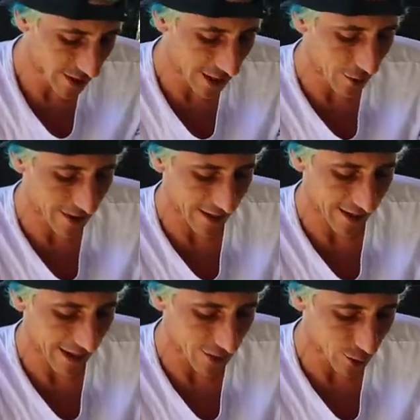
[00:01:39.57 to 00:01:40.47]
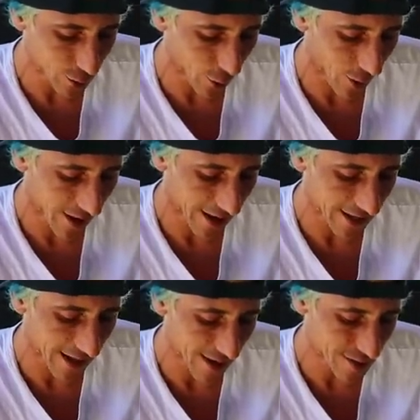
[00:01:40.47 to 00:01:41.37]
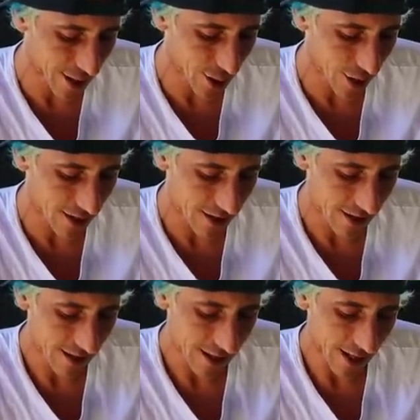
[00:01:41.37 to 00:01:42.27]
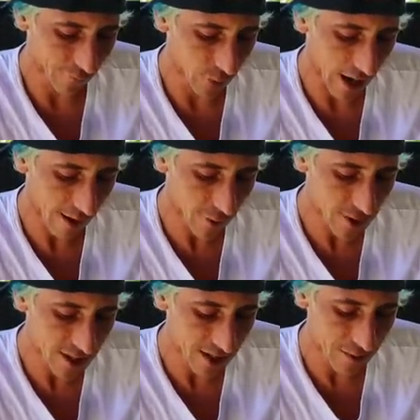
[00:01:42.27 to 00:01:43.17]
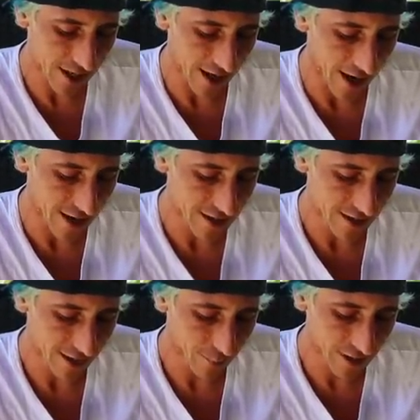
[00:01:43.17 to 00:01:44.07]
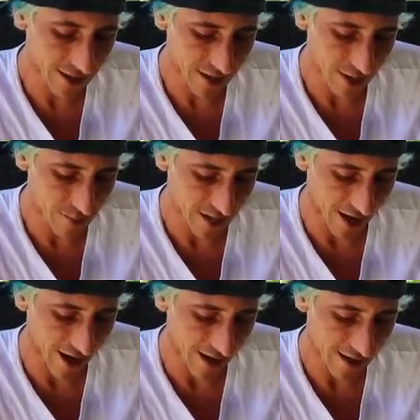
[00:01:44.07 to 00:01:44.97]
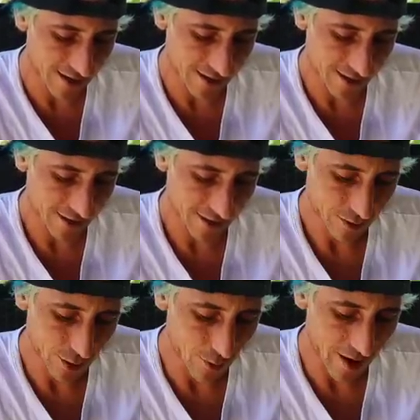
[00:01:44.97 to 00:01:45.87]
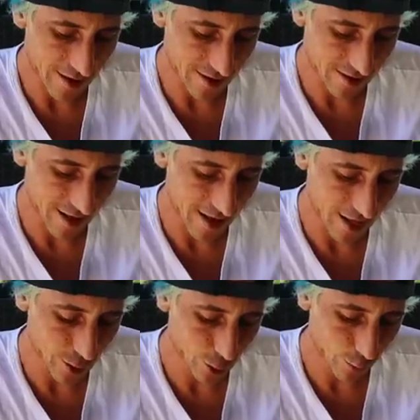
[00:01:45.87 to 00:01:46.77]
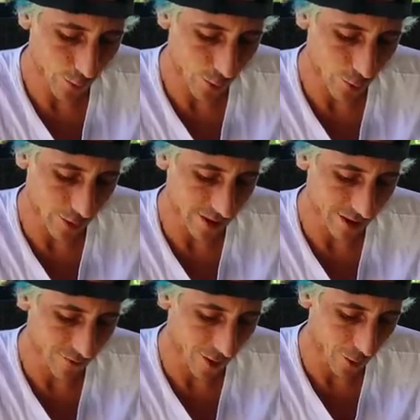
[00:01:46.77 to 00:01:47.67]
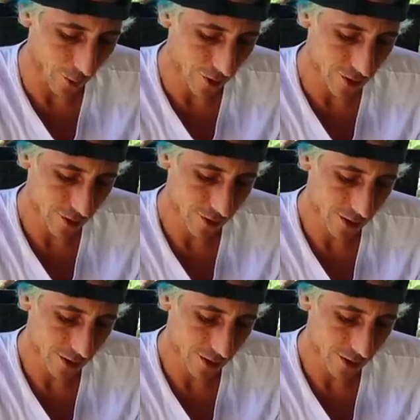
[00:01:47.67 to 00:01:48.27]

to see you at the store, at the gas station. If you ever see me, guys, please come say hi. Don't hesitate. It's super cool to see followers.